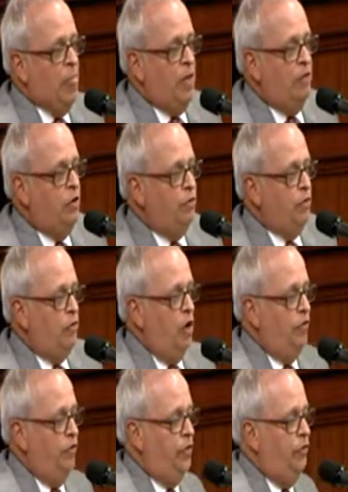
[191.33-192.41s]
Even if you
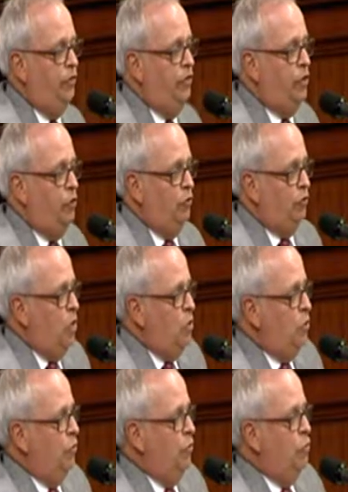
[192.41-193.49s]
talk to the casinos
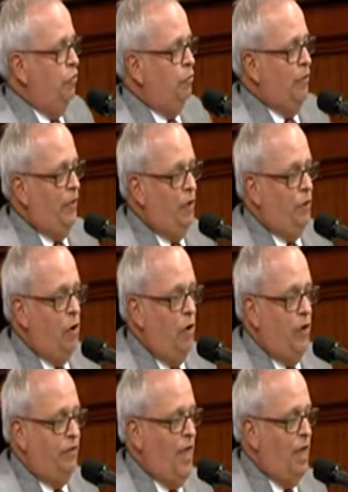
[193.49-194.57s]
or the horsemen, they don't call
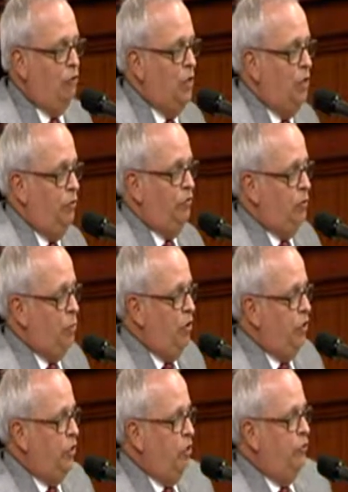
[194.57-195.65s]
it a tax rate because the
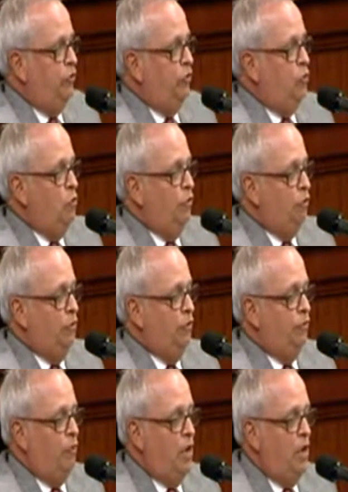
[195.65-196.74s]
part that goes to the
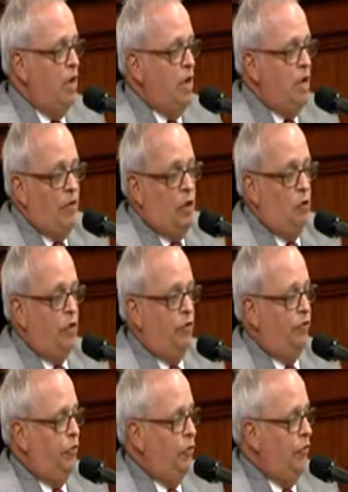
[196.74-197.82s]
horsemen's fund, they don't
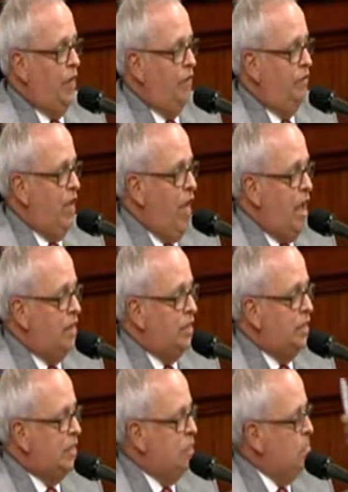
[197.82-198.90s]
consider that a
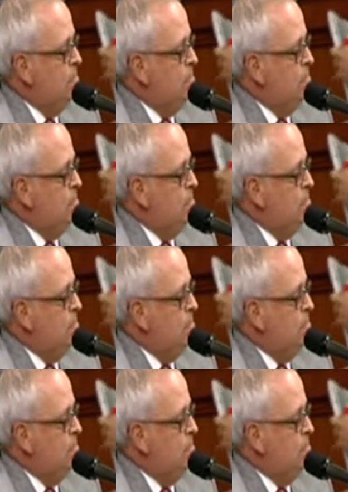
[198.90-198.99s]
tax.